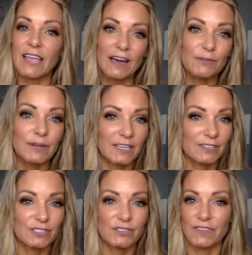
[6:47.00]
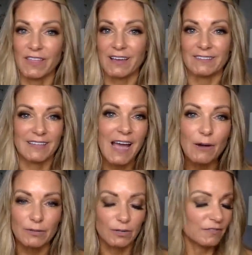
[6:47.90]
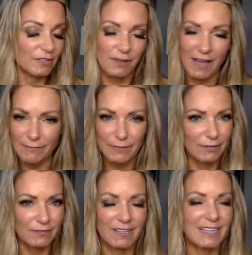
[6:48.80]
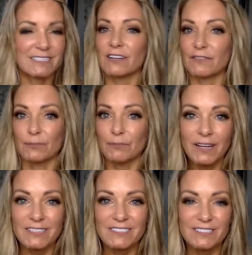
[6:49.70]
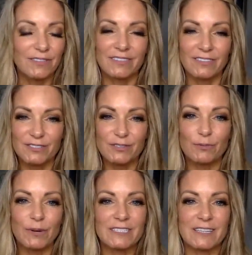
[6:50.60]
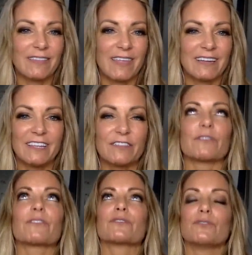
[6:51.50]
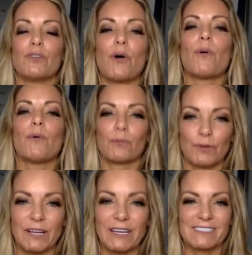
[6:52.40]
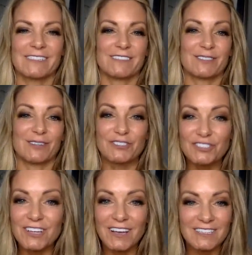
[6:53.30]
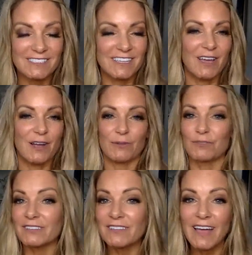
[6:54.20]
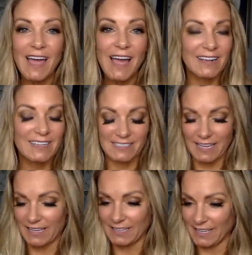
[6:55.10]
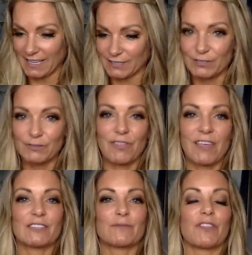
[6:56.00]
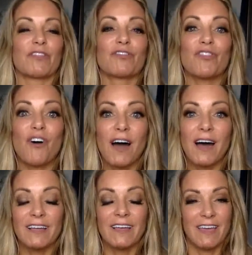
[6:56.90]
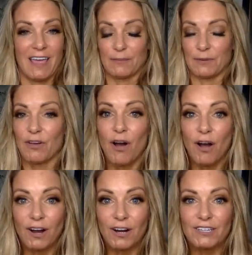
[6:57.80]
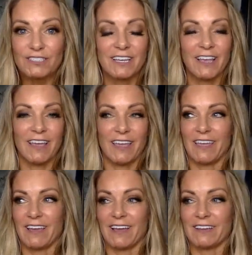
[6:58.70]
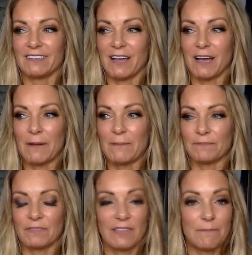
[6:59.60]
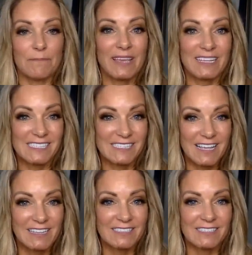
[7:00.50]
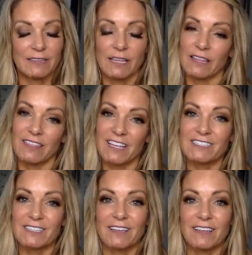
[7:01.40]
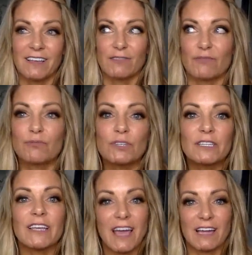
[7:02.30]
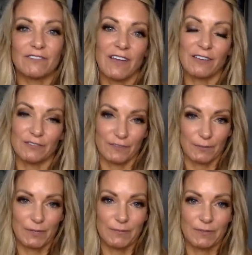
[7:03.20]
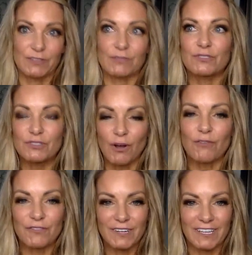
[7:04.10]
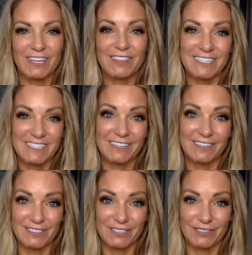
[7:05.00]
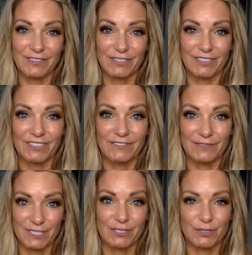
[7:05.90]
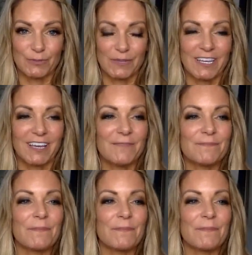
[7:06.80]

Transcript: gathering interest for that now. And hopefully you have been over the last several months. So there's no race on that either. There's no race. So just relax and do things with thought and with heart, and that makes sense, and things that really add value for people. So don't forget the skills that you've learned with social media.